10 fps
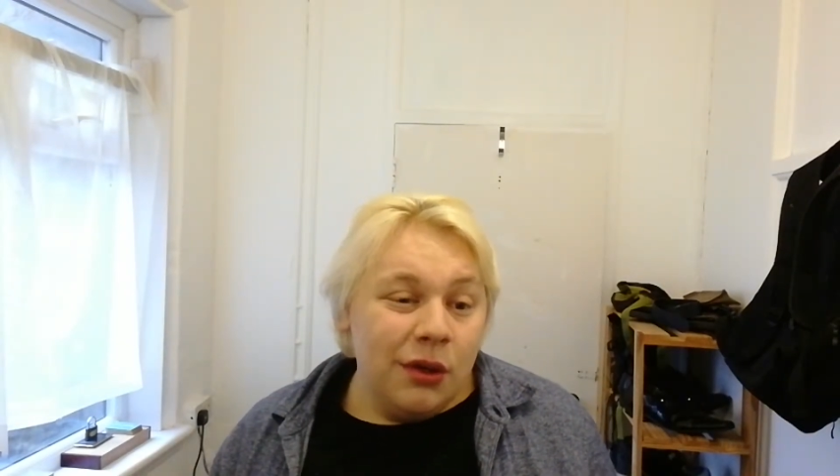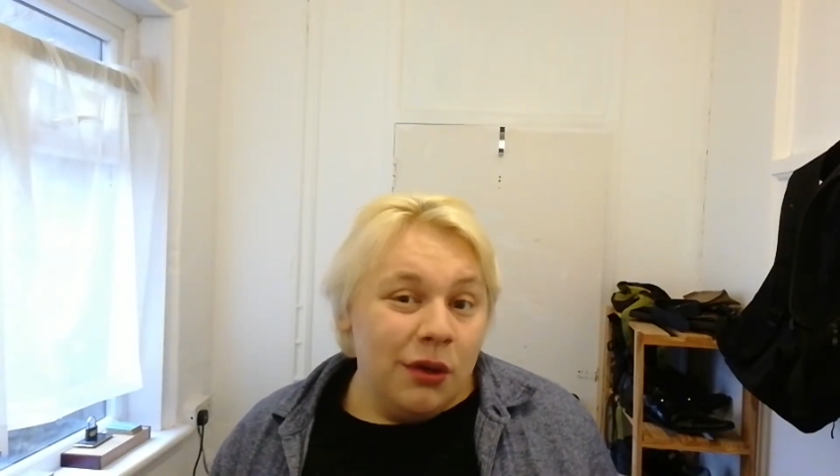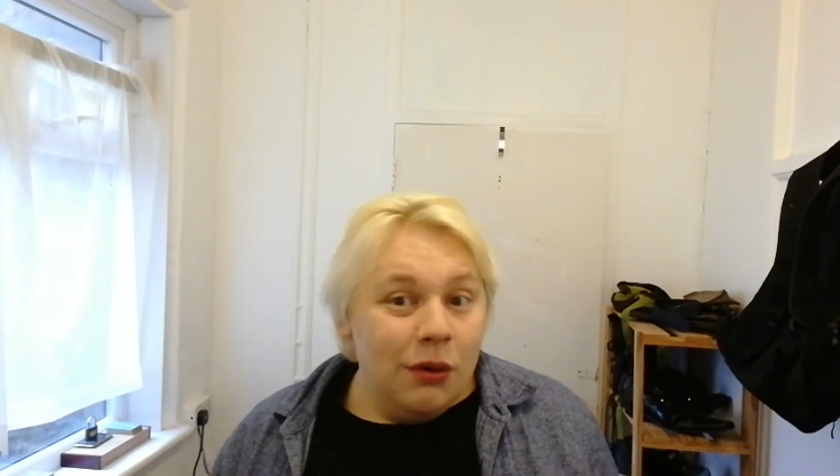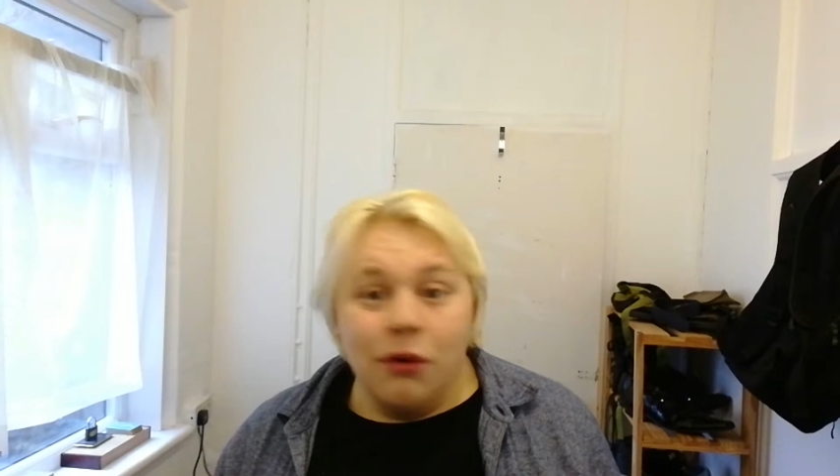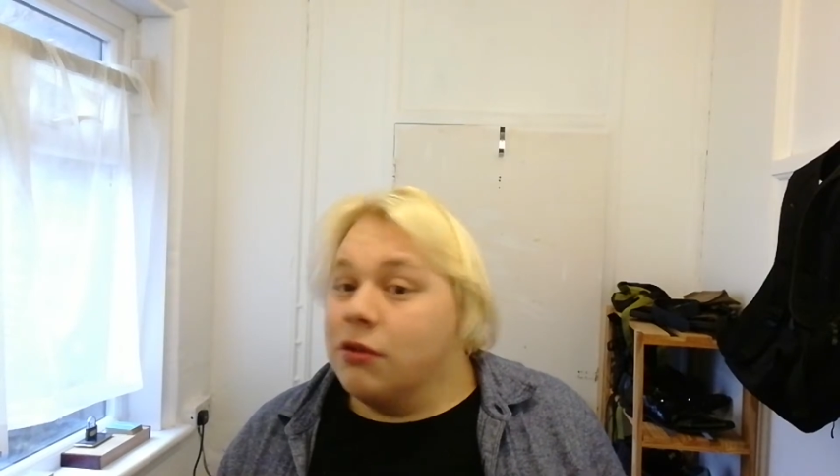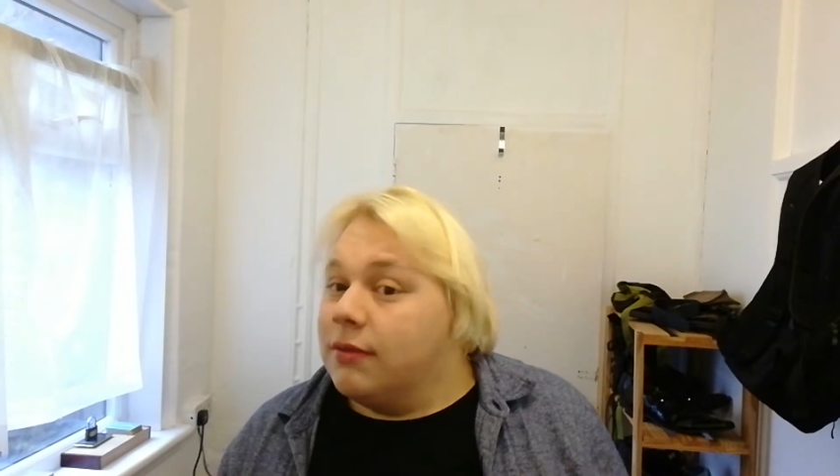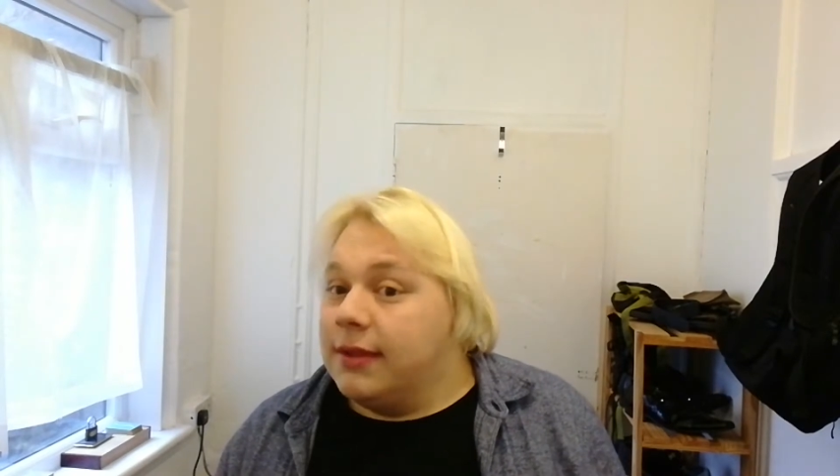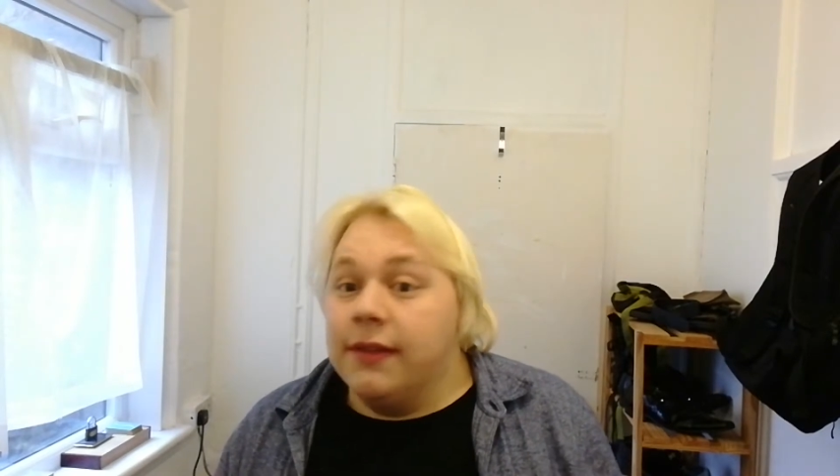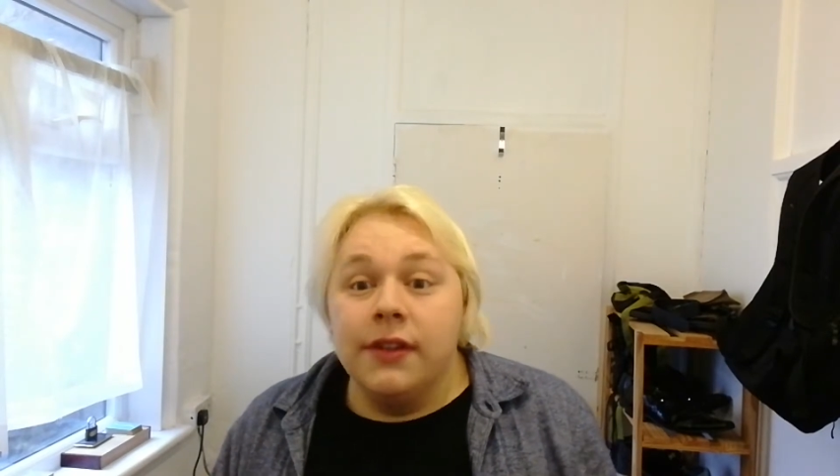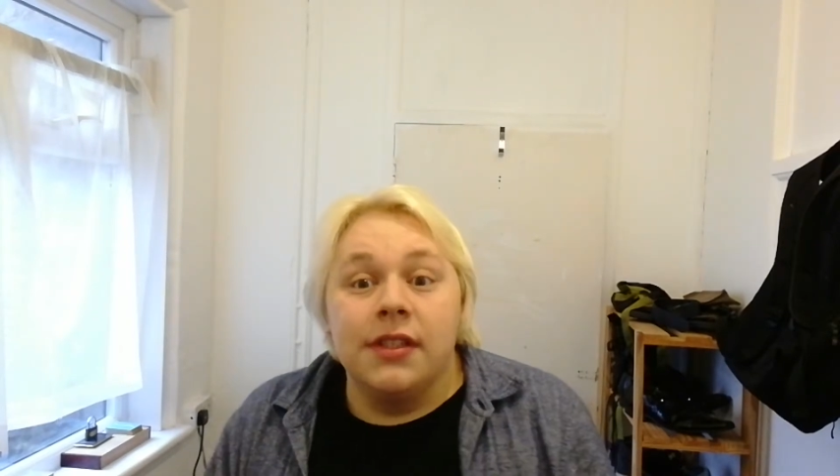or
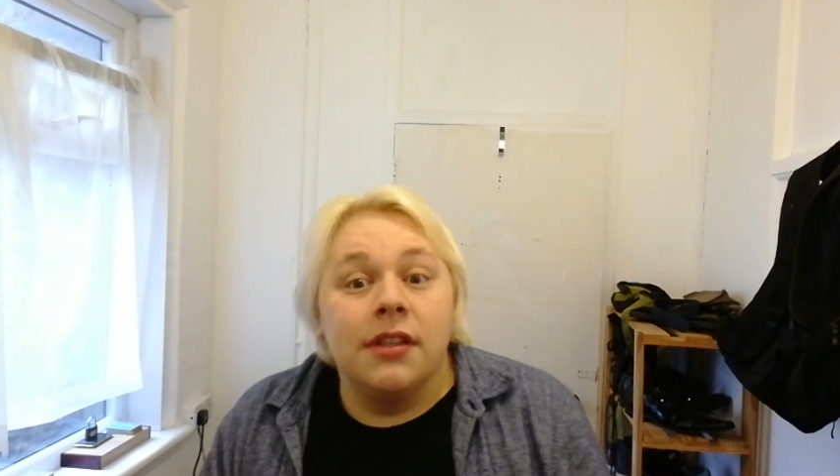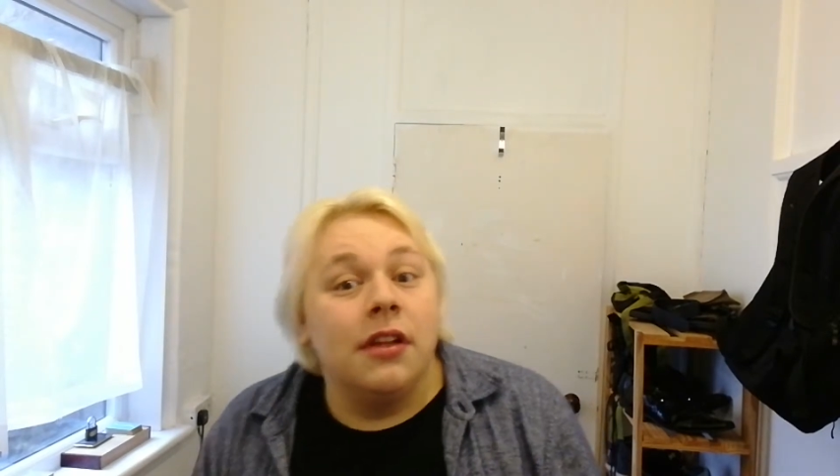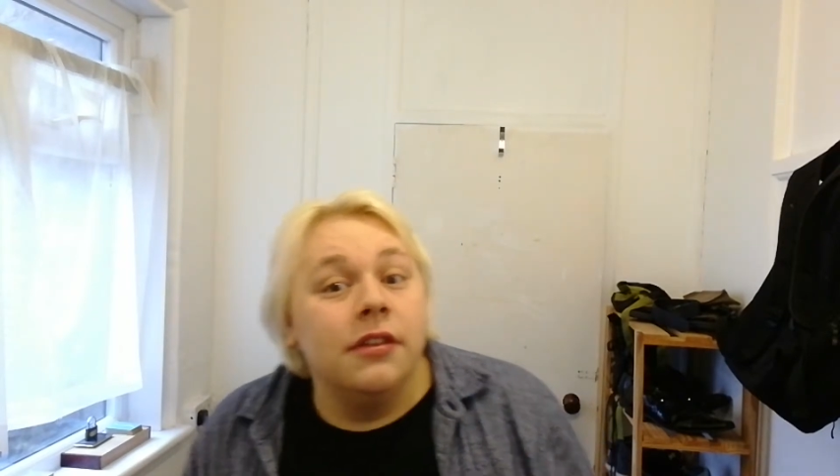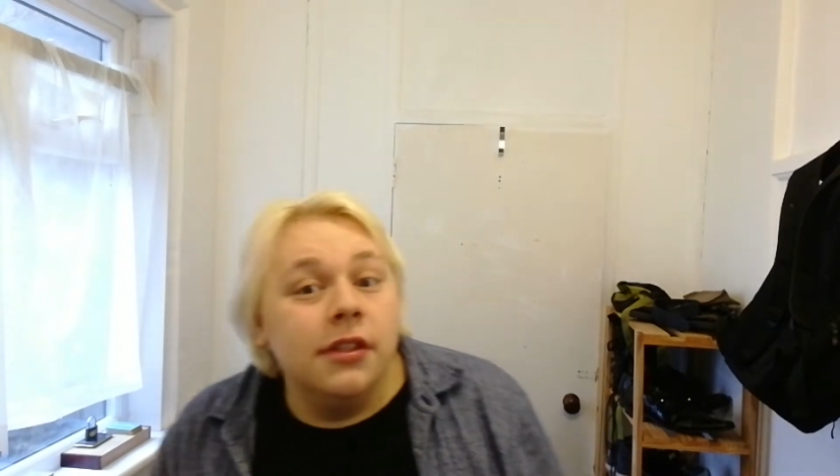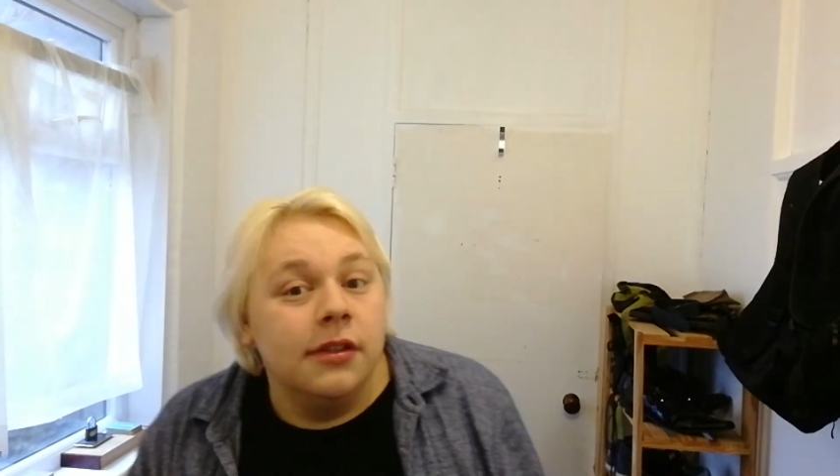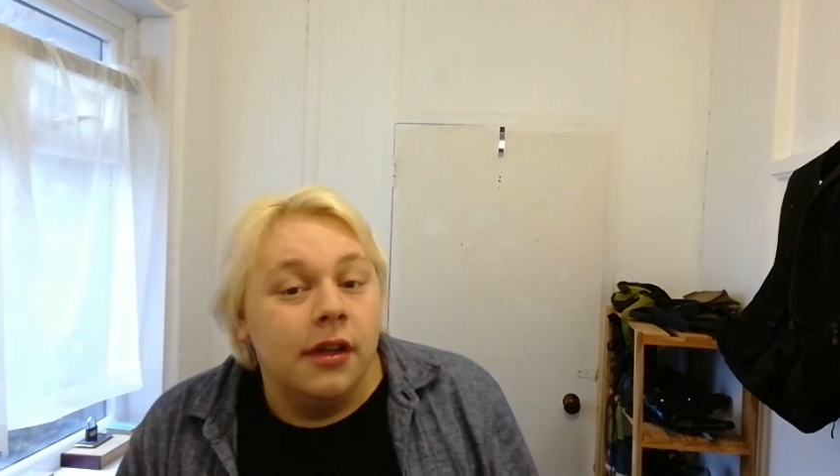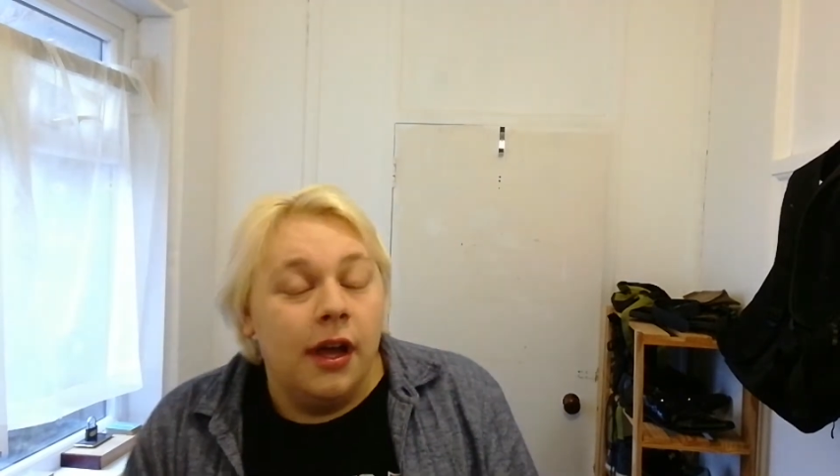even to London,